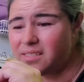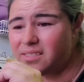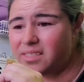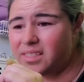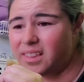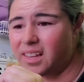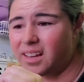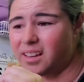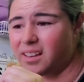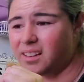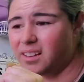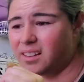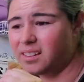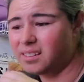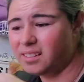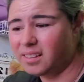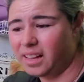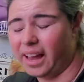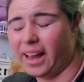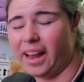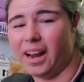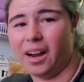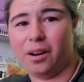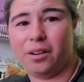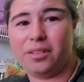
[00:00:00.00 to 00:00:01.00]
the
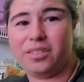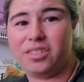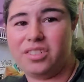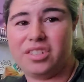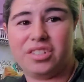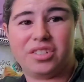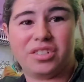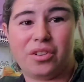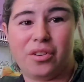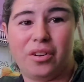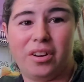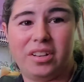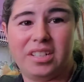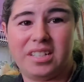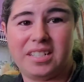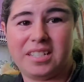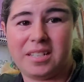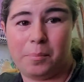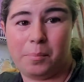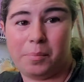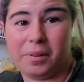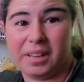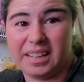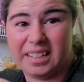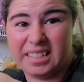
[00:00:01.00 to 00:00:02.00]
hair is just going to
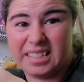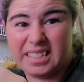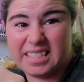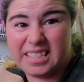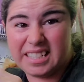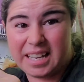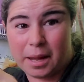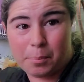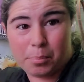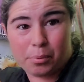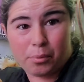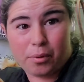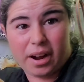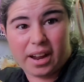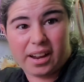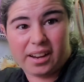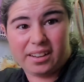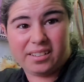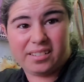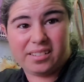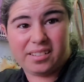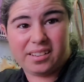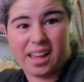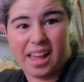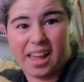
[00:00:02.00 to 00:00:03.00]
simply
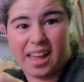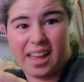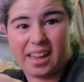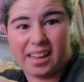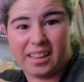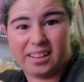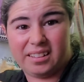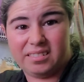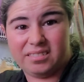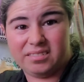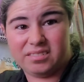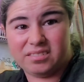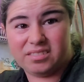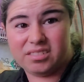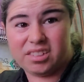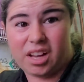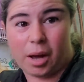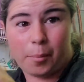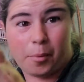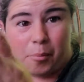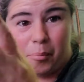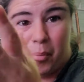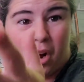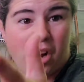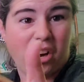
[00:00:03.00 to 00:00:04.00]
separate and
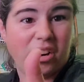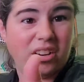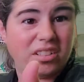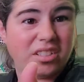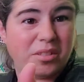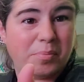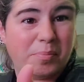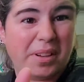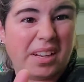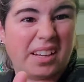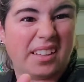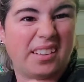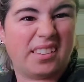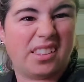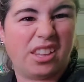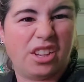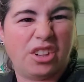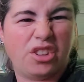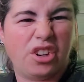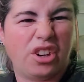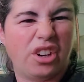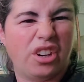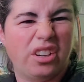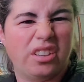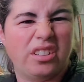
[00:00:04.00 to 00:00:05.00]
come apart because the
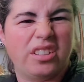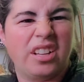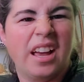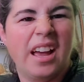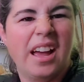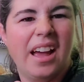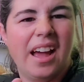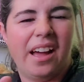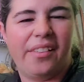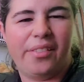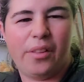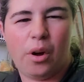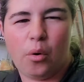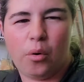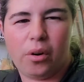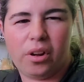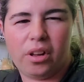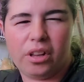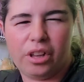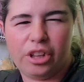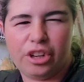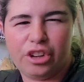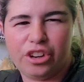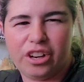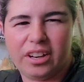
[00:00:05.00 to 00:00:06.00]
dirt and the
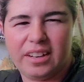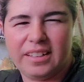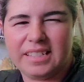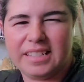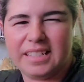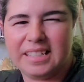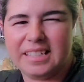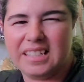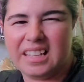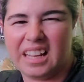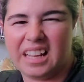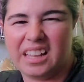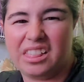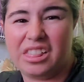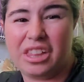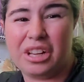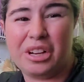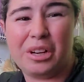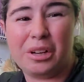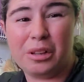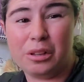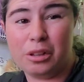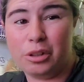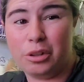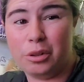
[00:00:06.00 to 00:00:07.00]
oil and grease is like the
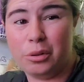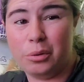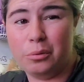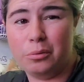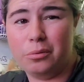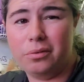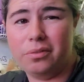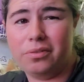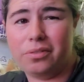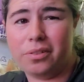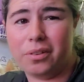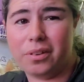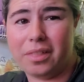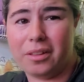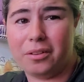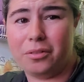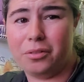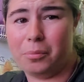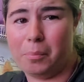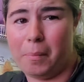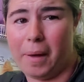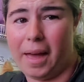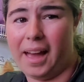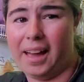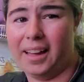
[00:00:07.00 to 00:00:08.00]
glue for
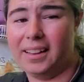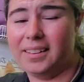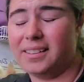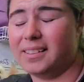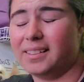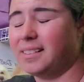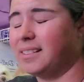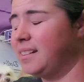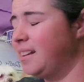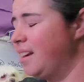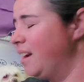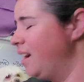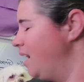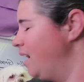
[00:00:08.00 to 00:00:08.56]
those mats.